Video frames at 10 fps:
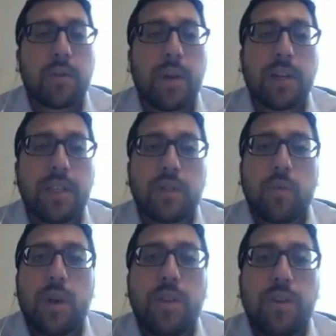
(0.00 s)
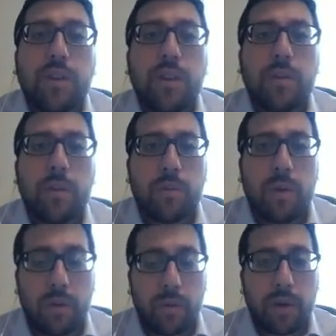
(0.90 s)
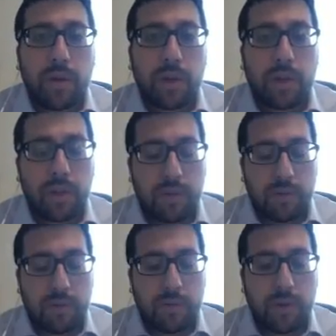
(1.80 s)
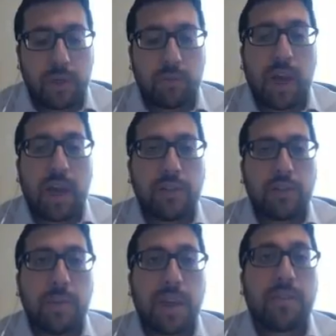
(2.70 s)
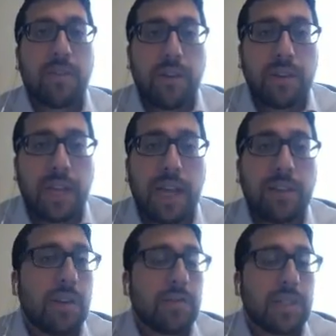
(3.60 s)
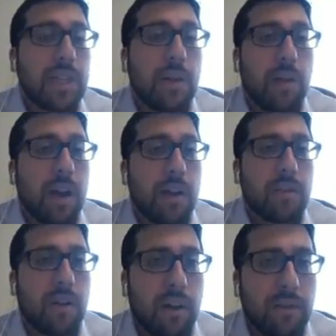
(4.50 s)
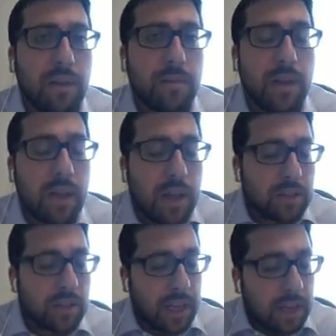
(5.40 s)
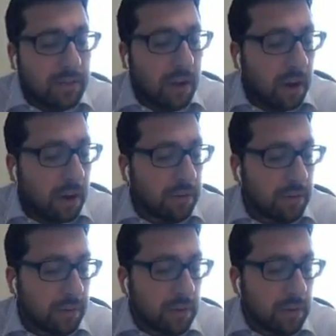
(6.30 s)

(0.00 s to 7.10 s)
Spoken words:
Question is, which bracha do you make first? And do you have to say a bracha for all of them? So if all of the